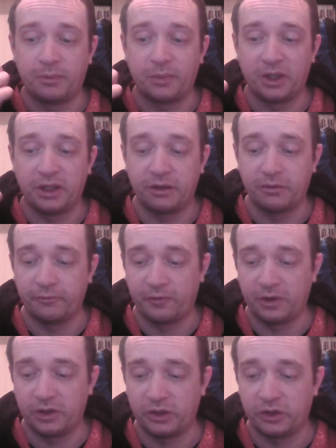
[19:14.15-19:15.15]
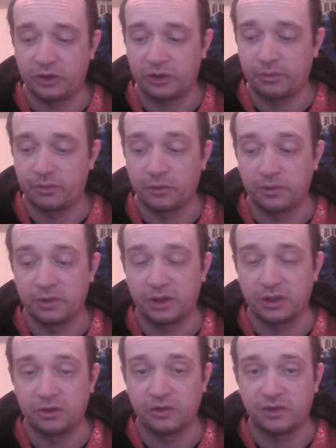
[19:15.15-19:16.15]
played and finished Pokemon
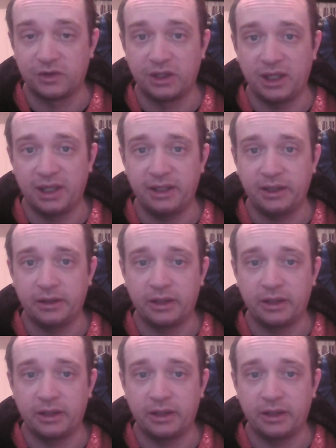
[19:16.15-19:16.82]
Legends CA,